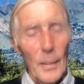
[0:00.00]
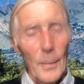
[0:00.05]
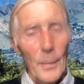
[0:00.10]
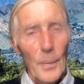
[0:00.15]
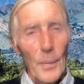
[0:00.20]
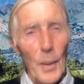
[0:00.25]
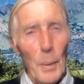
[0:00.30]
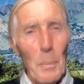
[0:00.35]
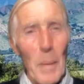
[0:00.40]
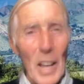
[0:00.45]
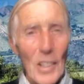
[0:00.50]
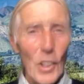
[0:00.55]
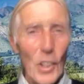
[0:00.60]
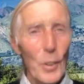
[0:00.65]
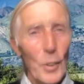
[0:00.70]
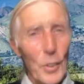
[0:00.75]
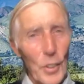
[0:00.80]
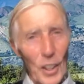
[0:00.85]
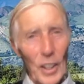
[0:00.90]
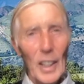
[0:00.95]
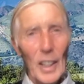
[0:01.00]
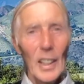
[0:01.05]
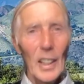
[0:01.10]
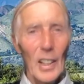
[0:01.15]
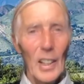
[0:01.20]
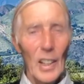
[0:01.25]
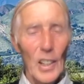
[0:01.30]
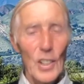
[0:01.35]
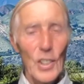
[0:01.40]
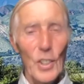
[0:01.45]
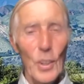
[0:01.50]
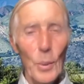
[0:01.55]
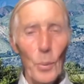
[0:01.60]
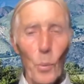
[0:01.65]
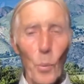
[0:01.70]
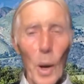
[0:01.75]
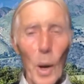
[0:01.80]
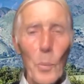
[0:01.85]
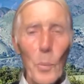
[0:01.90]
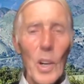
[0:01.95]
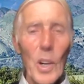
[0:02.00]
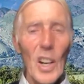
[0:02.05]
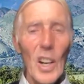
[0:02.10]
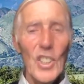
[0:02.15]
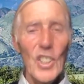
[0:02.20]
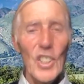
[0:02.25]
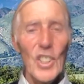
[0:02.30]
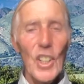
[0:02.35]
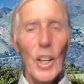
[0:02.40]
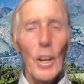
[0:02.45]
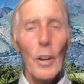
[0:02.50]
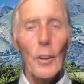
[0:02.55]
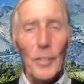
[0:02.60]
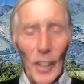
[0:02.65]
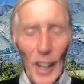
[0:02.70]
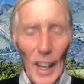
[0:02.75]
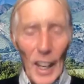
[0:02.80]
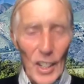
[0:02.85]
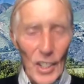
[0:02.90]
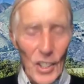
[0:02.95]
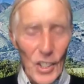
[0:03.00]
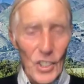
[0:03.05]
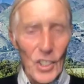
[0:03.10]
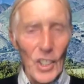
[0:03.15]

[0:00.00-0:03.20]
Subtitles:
The magical thing is that when we are selfless